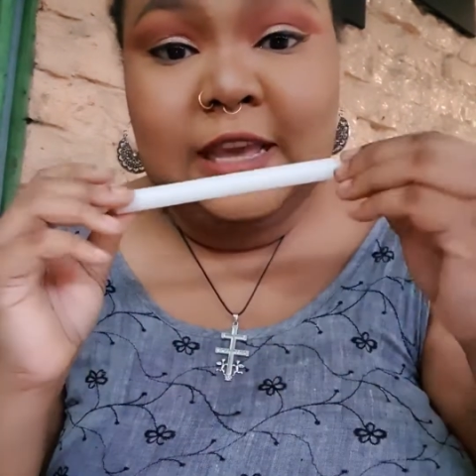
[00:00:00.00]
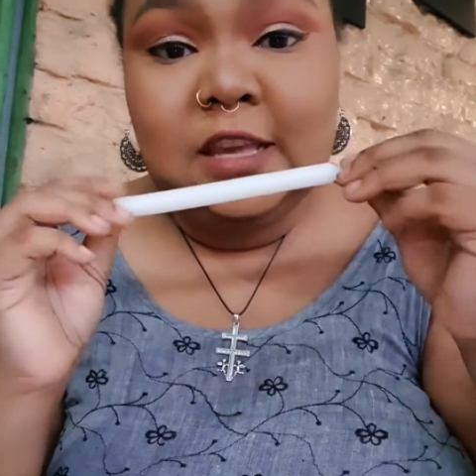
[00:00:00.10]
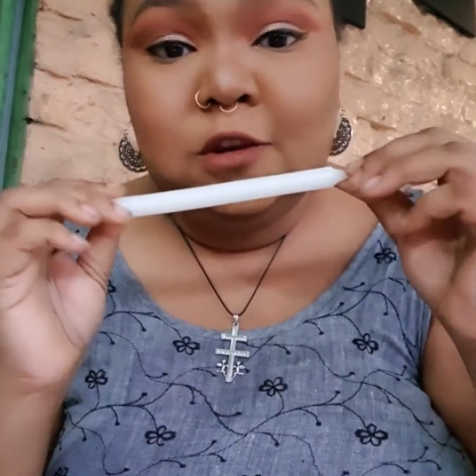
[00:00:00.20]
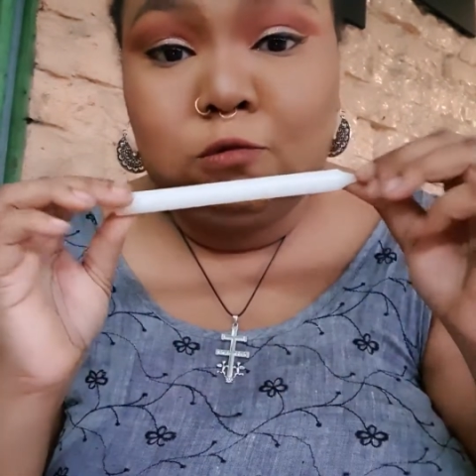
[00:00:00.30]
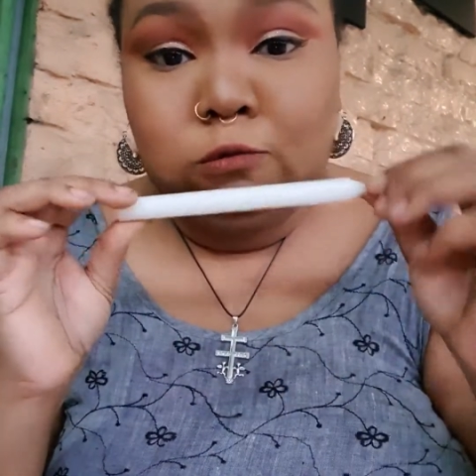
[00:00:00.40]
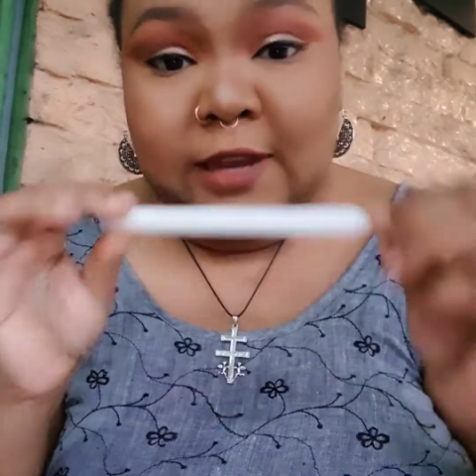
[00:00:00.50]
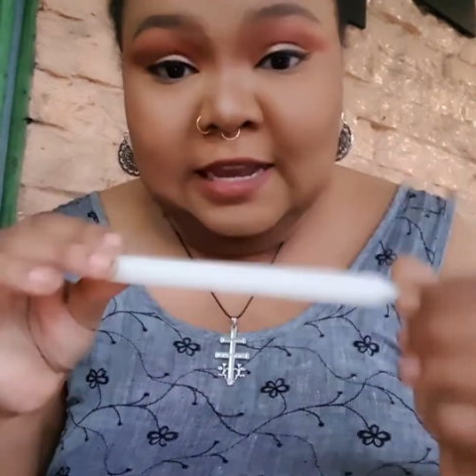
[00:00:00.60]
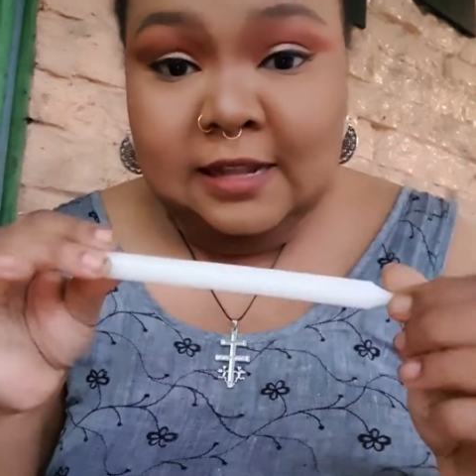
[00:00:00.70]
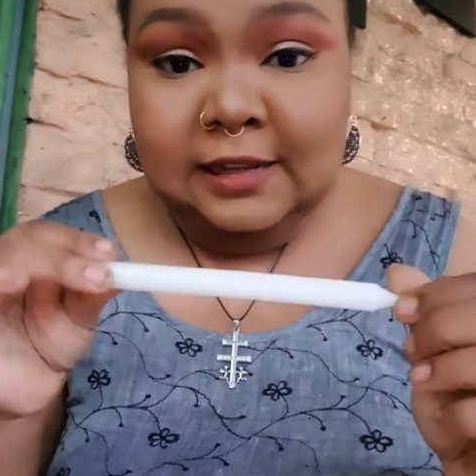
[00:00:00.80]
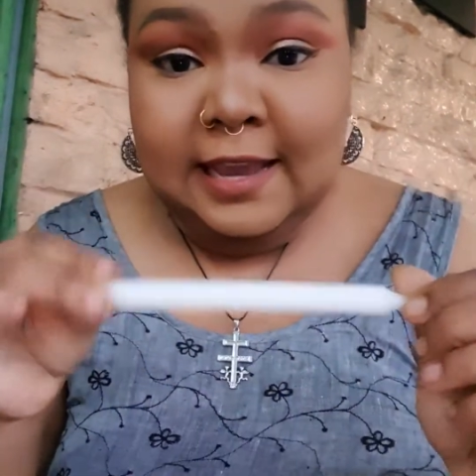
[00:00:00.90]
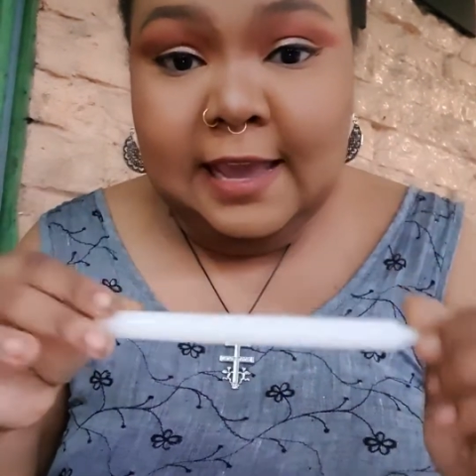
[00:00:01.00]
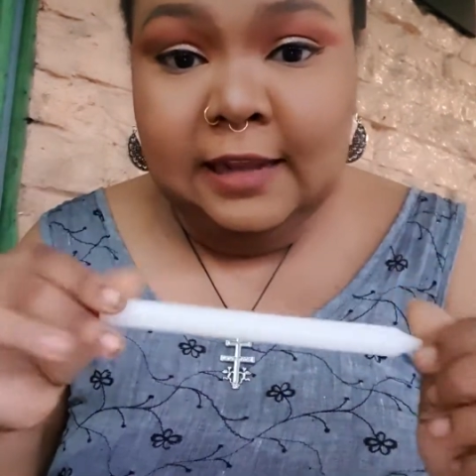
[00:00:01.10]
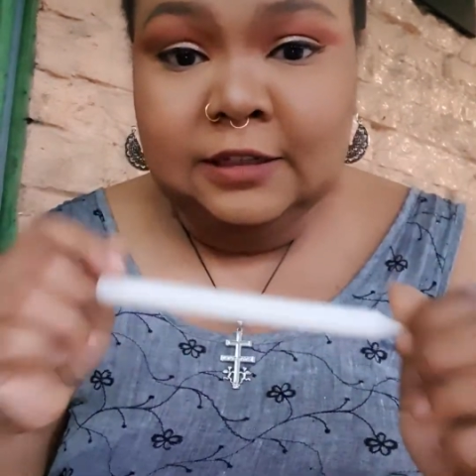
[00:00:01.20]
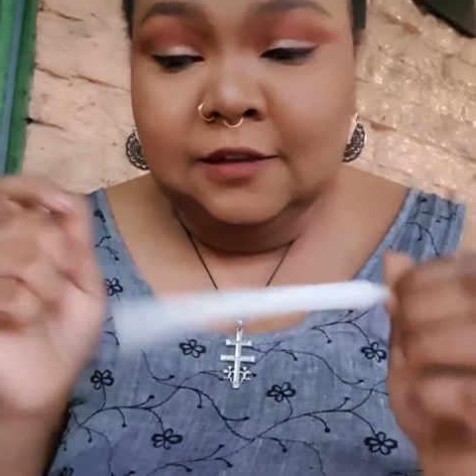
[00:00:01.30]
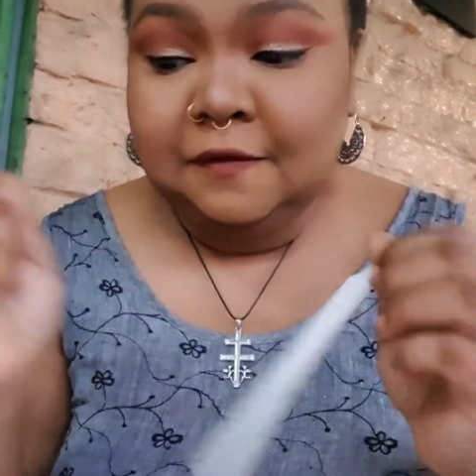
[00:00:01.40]
a green
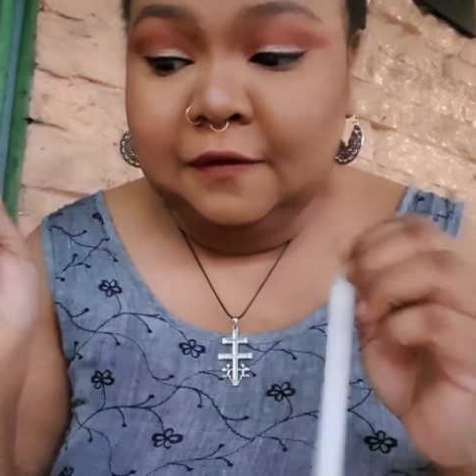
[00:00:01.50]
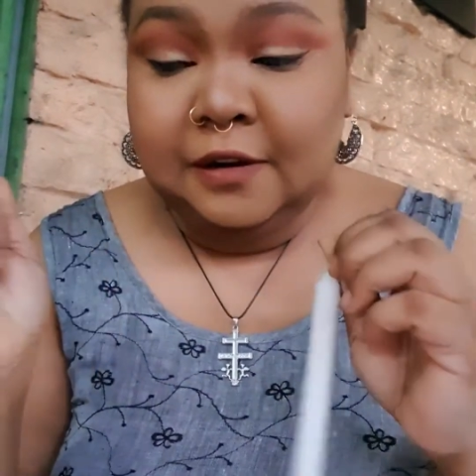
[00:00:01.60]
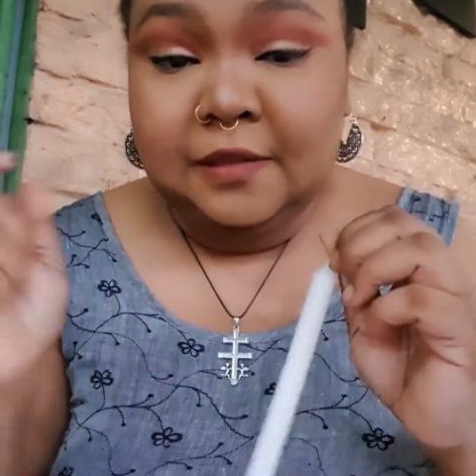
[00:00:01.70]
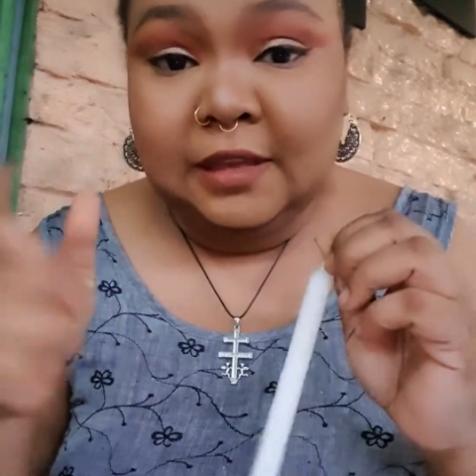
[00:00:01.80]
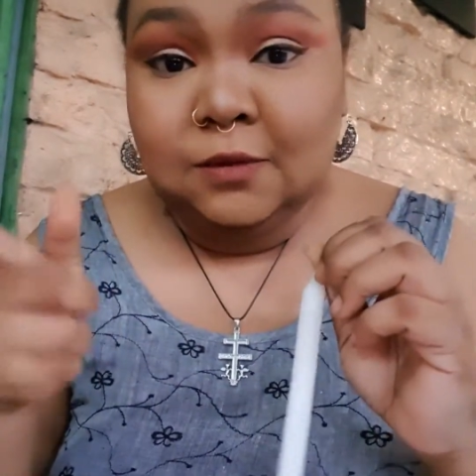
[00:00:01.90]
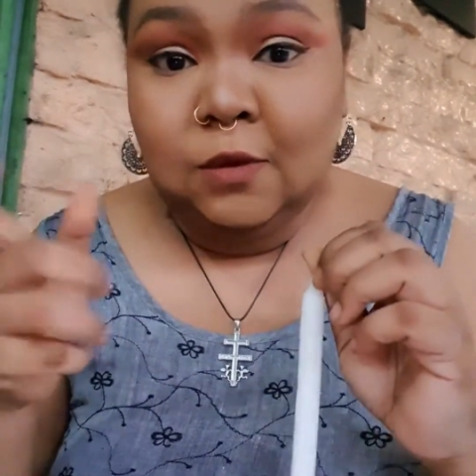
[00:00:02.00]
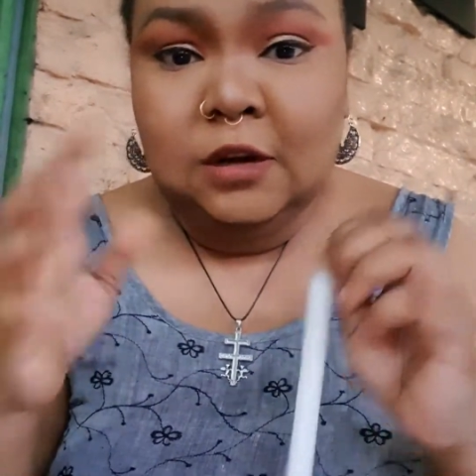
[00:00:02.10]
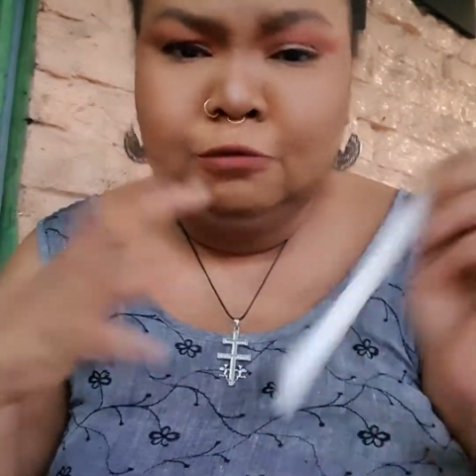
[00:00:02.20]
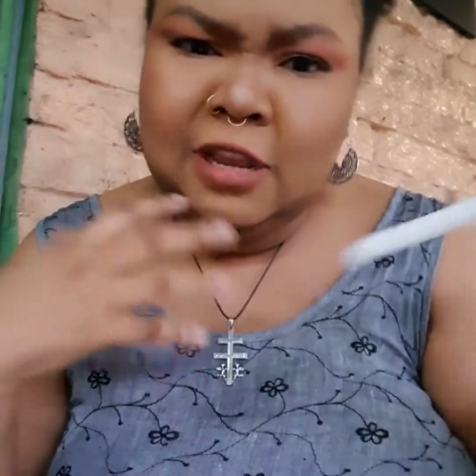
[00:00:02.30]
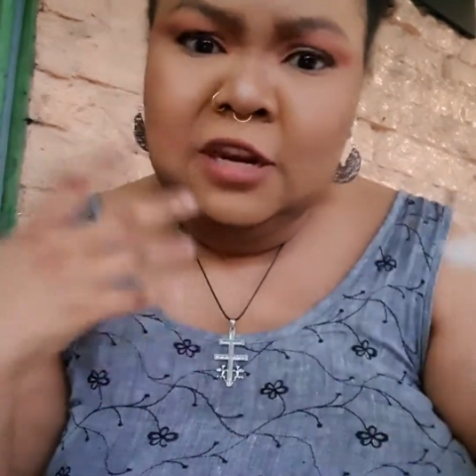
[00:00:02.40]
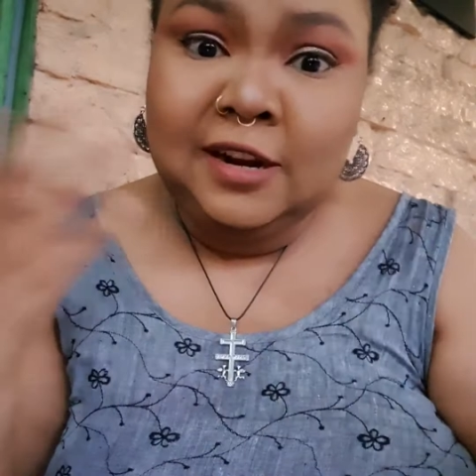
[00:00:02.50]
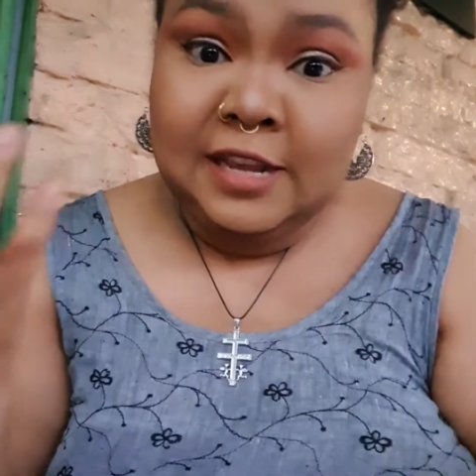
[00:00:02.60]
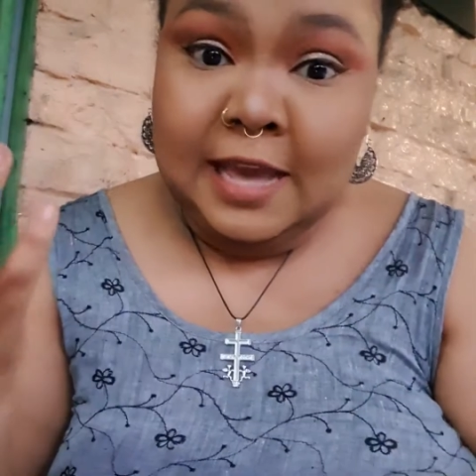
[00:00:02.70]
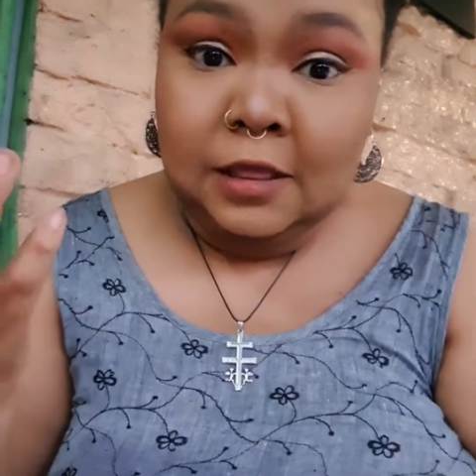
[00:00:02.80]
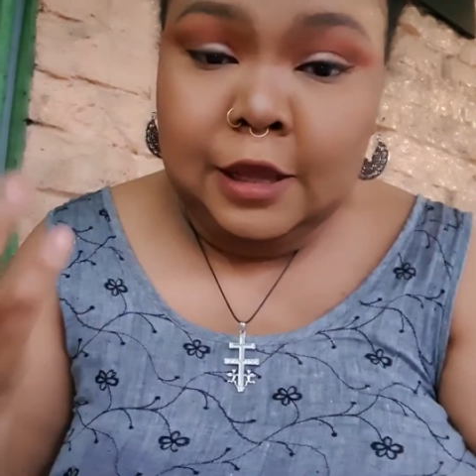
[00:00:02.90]
candle for this one, green or
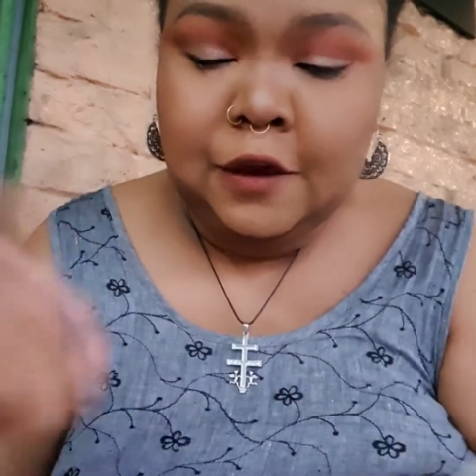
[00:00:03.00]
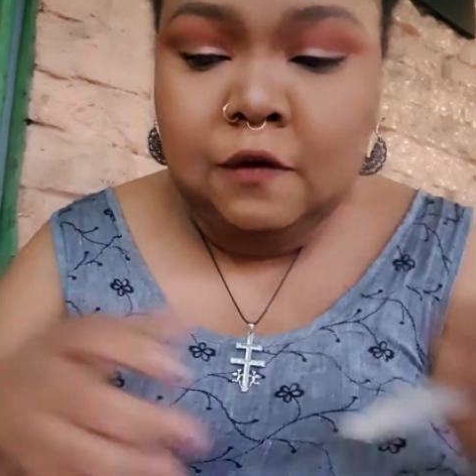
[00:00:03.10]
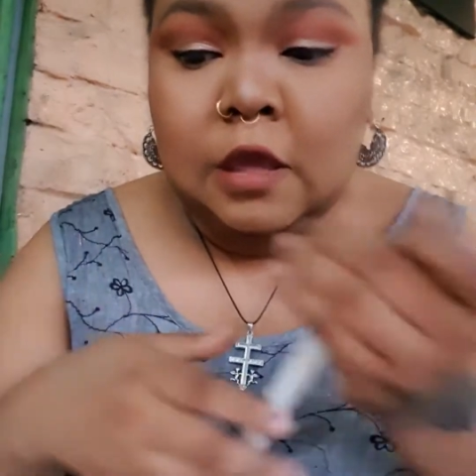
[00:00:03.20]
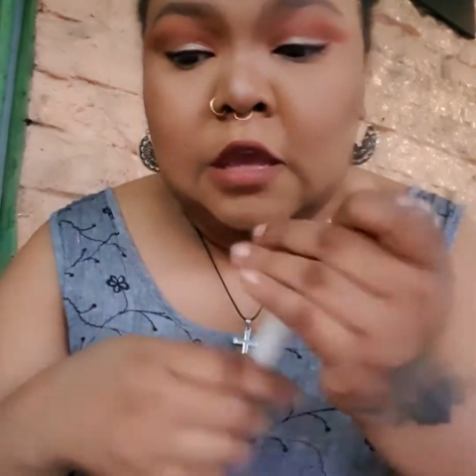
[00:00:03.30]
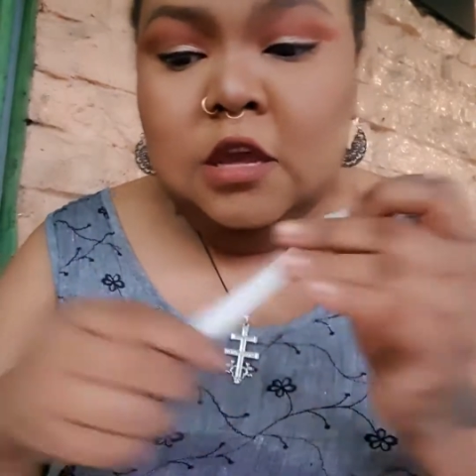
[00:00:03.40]
yellow.